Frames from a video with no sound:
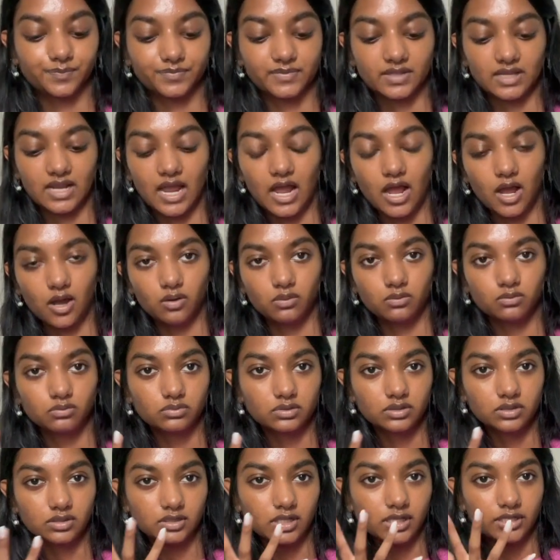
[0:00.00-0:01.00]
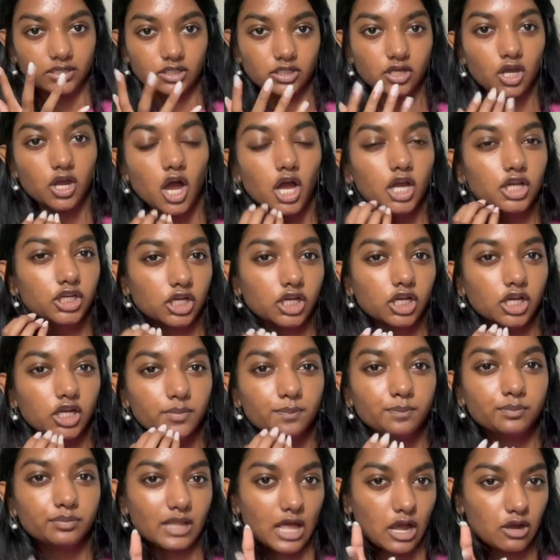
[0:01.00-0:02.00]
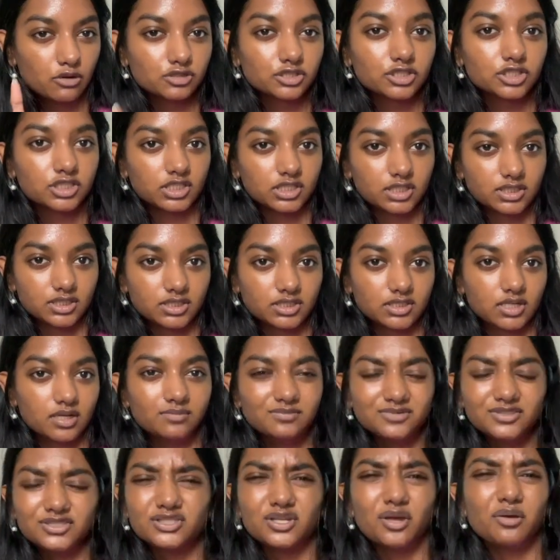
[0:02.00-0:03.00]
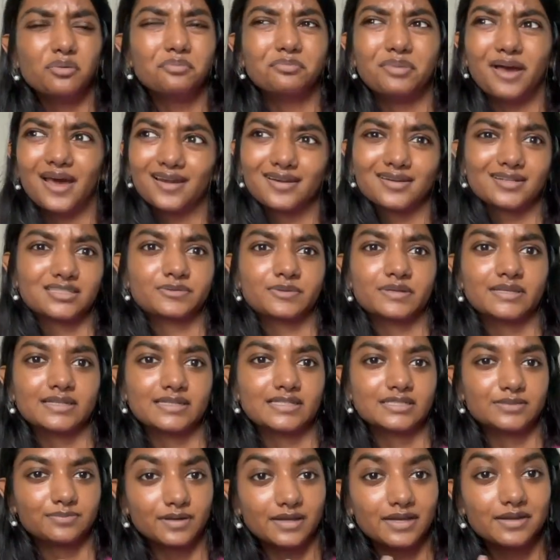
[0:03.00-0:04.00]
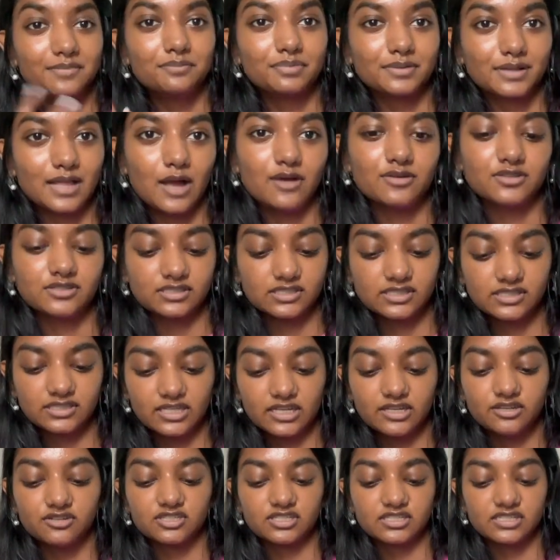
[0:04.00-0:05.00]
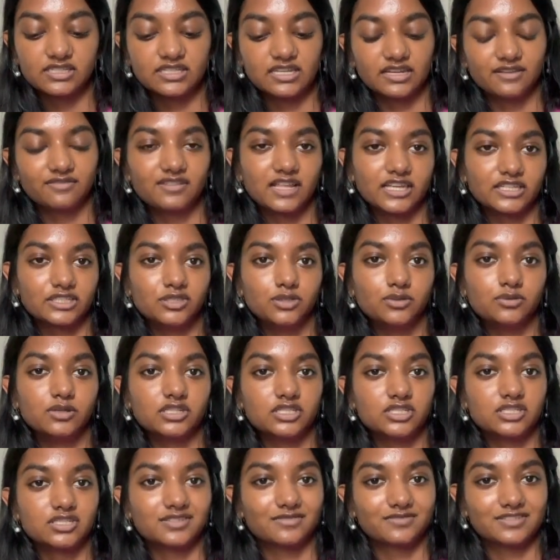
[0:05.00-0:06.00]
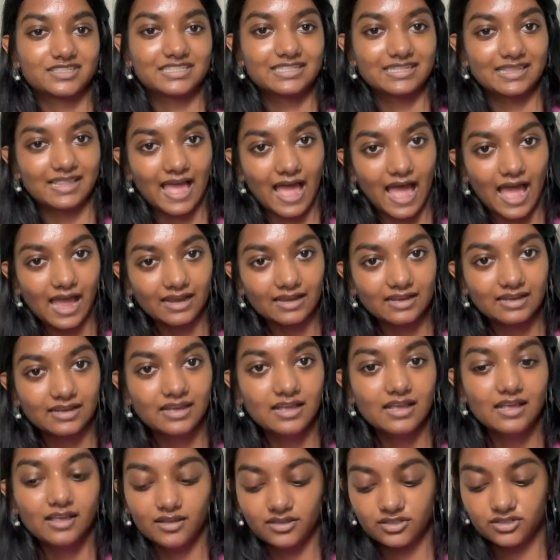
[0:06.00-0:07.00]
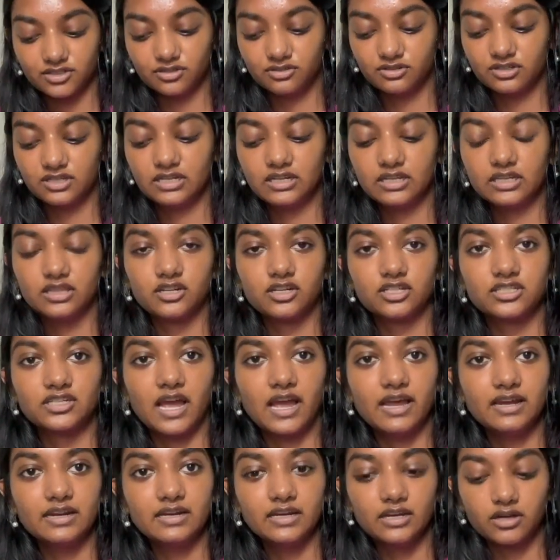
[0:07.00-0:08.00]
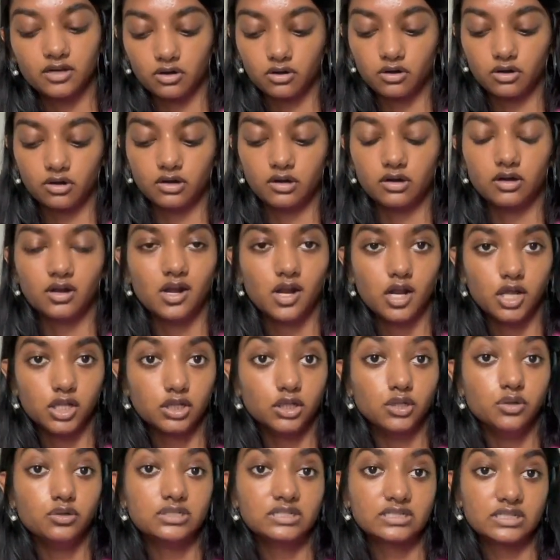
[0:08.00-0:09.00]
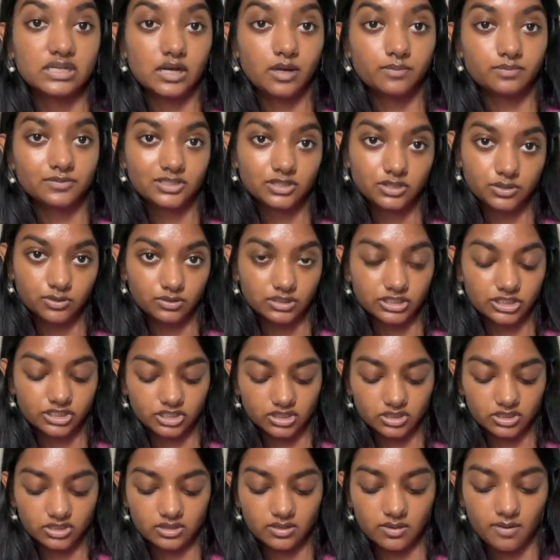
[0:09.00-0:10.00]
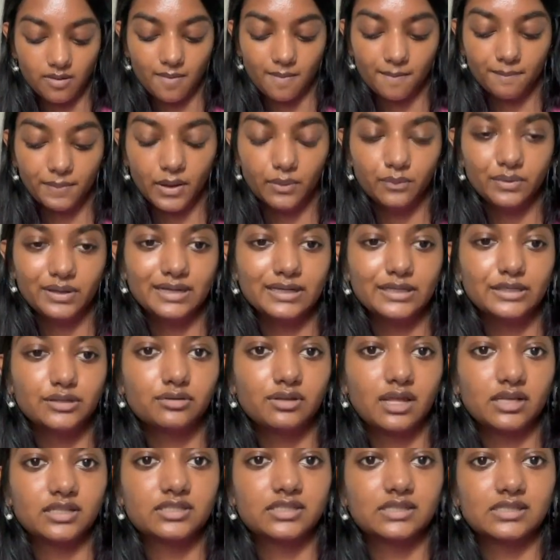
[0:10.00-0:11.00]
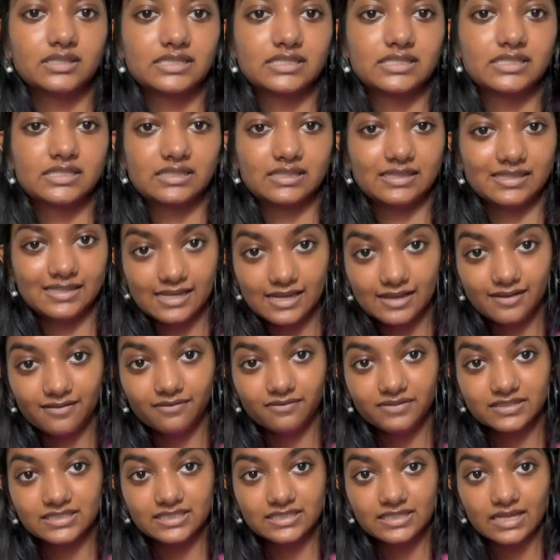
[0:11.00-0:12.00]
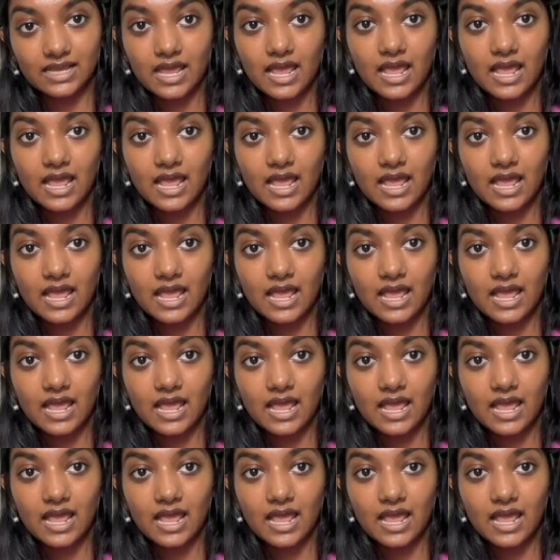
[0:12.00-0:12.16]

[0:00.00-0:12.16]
how like in blouses i'm so bad at explaining this but in blouses they usually give like two inches of slack so you can either tighten it or loosen it up to two inches but we didn't do that to sleeves